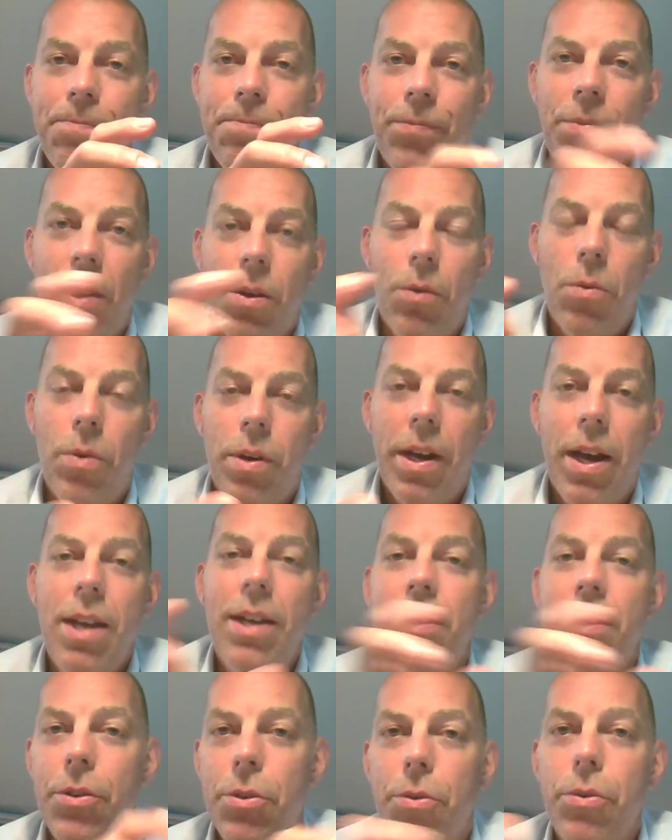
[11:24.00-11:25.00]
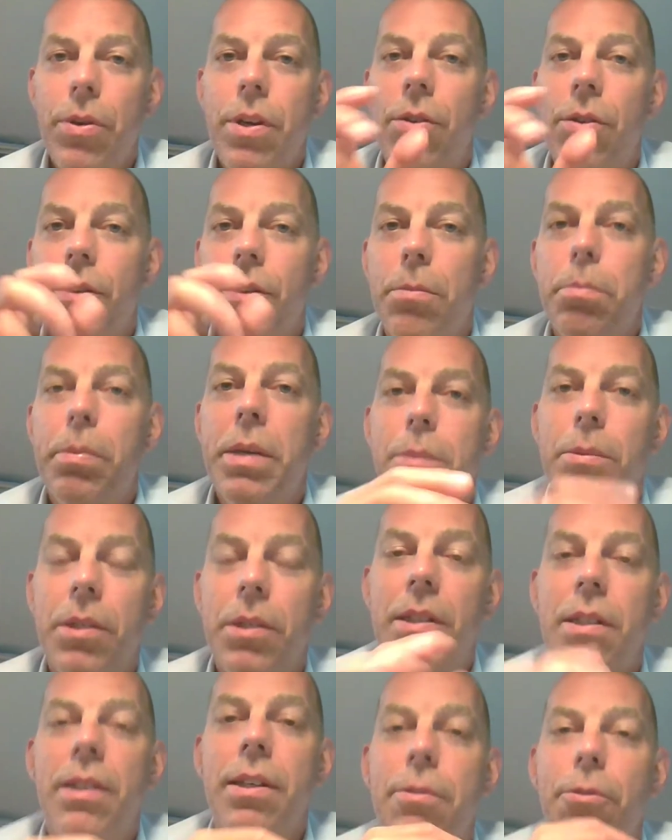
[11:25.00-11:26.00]
what I do in order to be able to
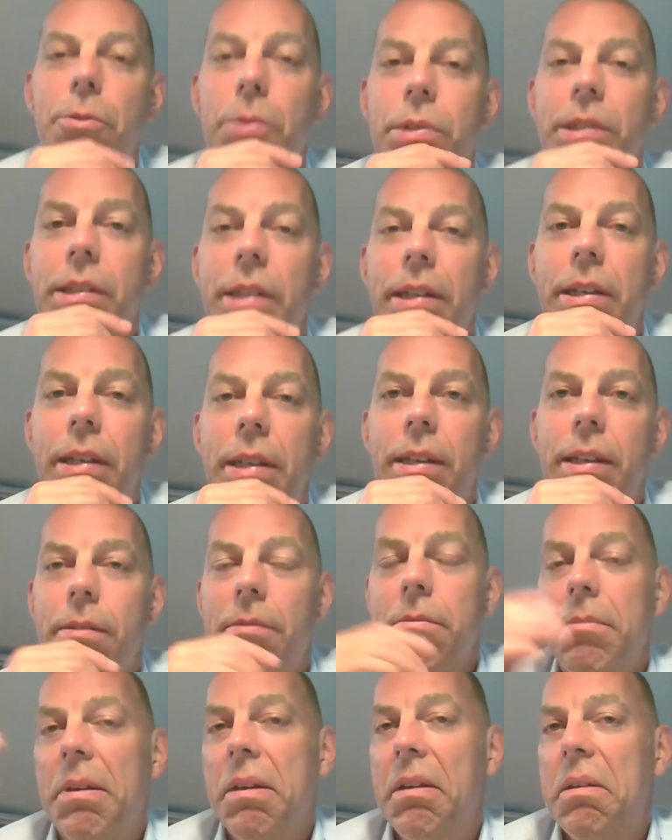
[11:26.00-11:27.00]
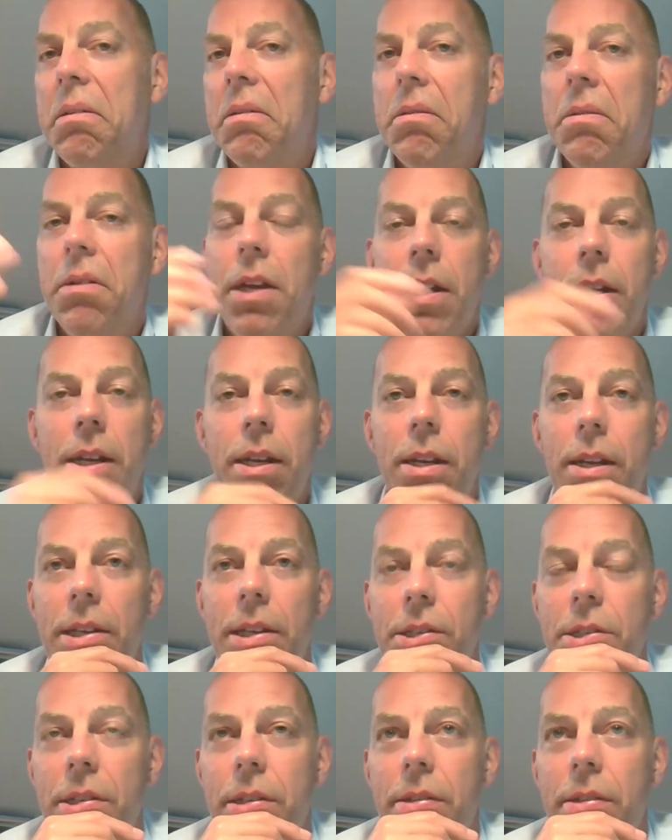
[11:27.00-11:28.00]
deliver what they need. And
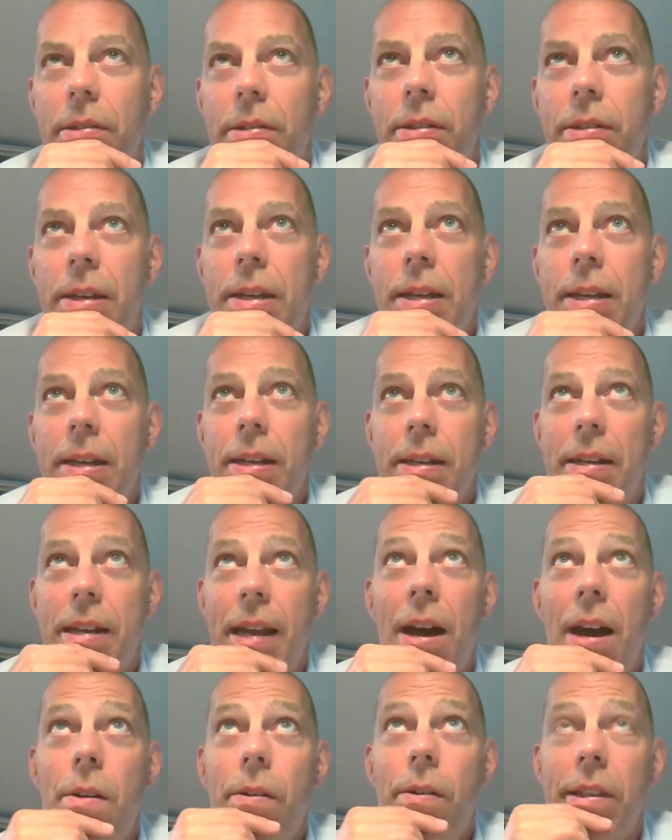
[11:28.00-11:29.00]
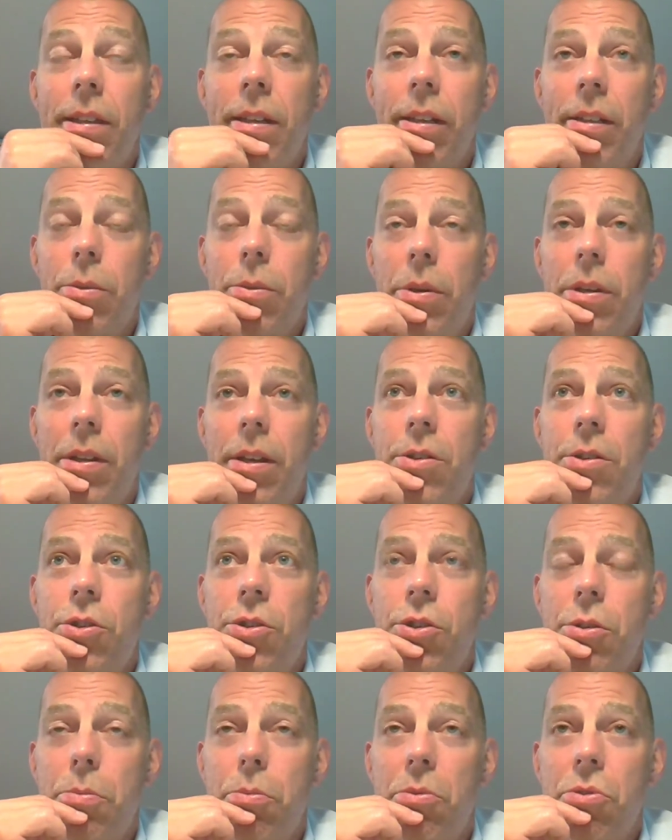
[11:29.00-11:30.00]
it's a, now I think the
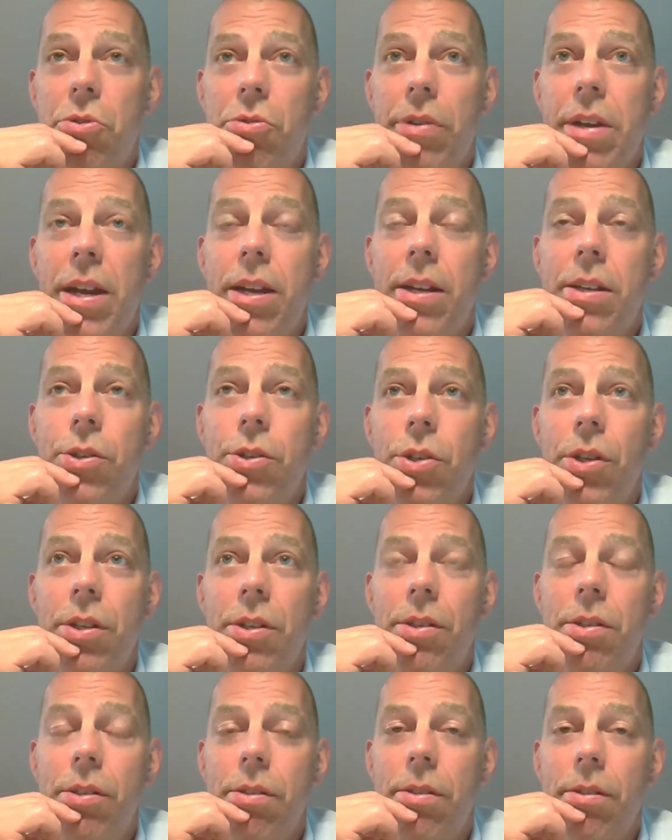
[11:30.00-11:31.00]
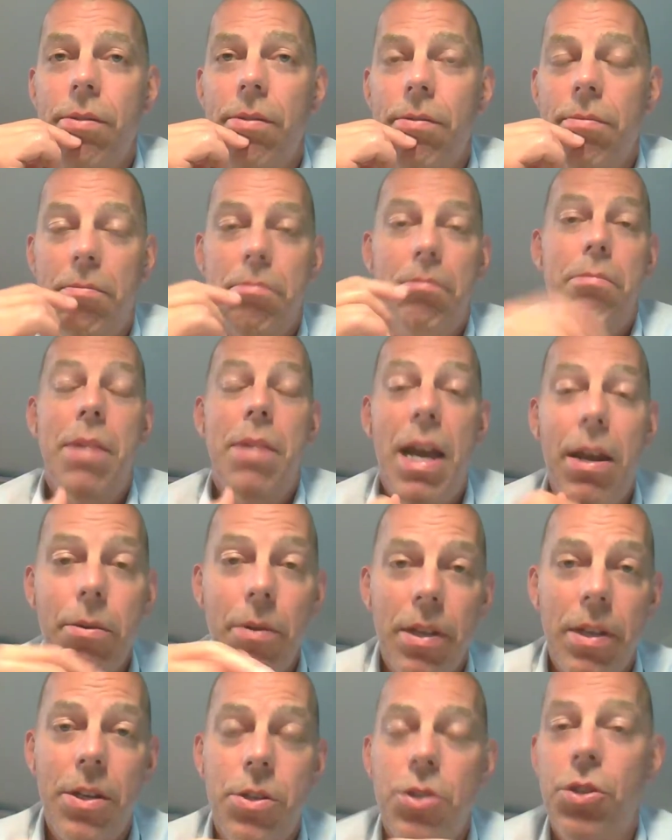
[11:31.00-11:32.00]
relationship with strategy is, my
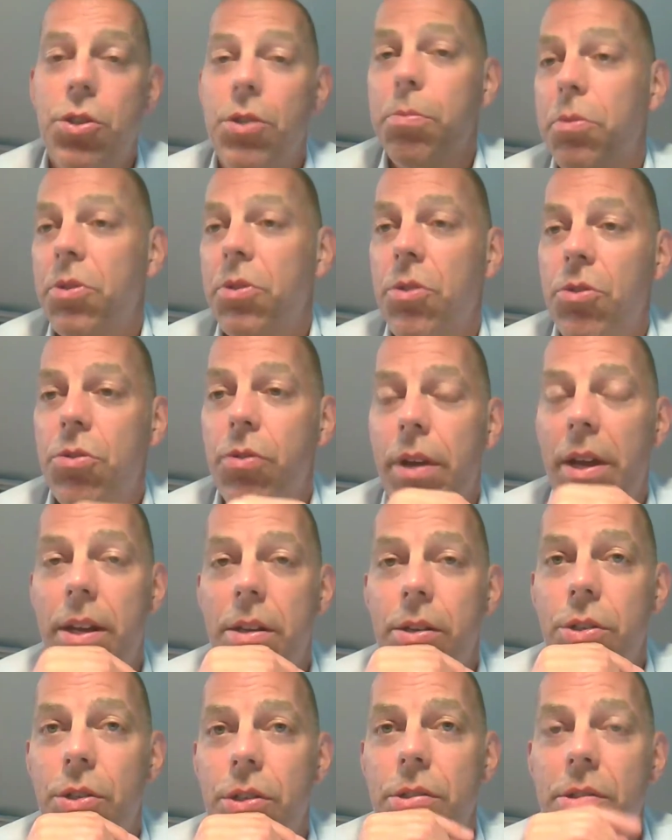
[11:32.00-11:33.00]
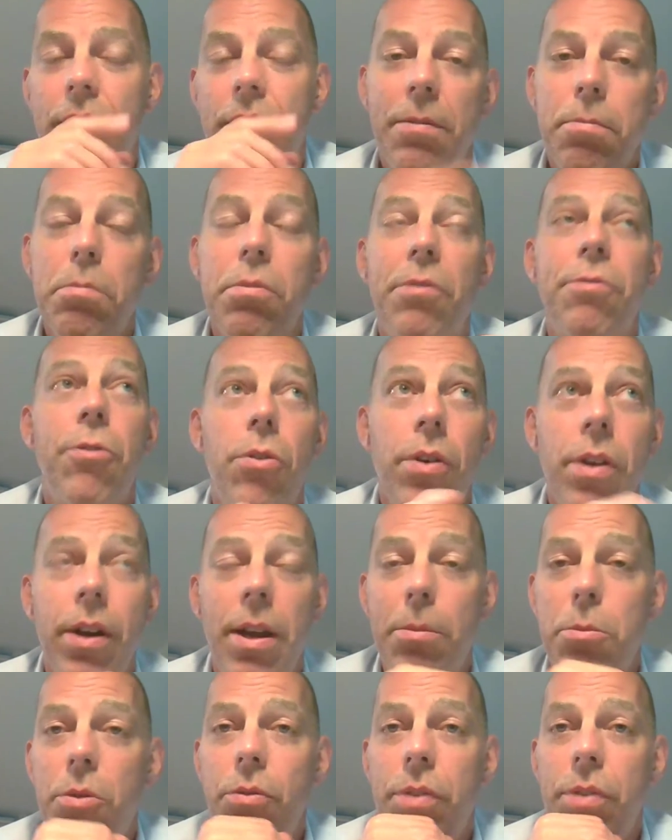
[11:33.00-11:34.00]
relationship with the strategist, even before I
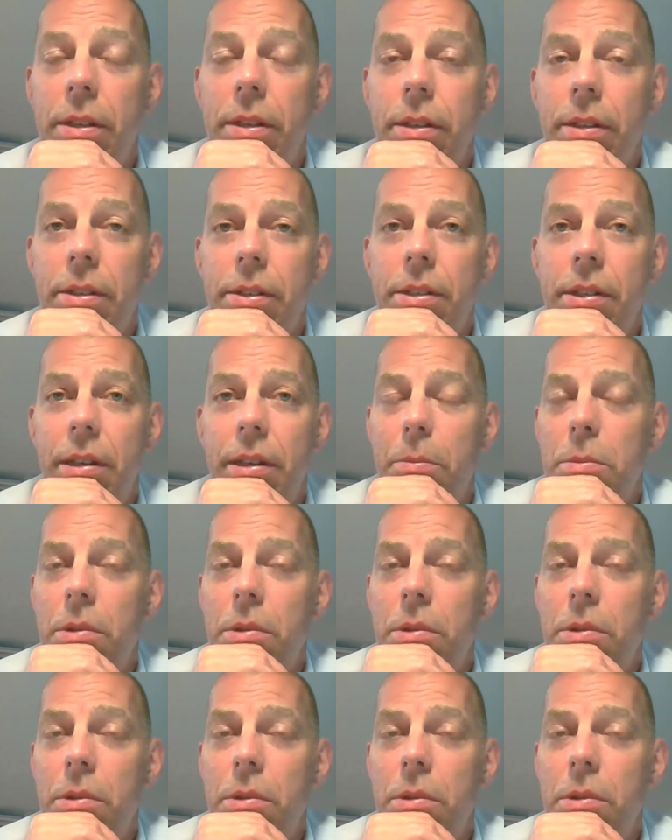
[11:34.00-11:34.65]
moved into their team,